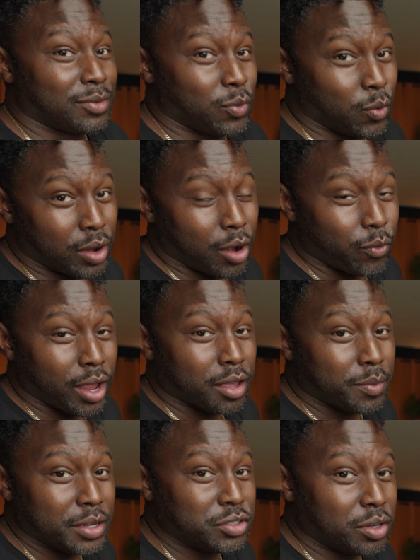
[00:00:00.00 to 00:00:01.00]
would I
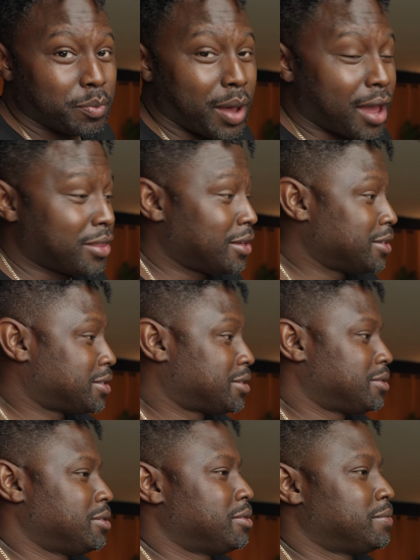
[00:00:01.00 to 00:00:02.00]
recommend you to buy this?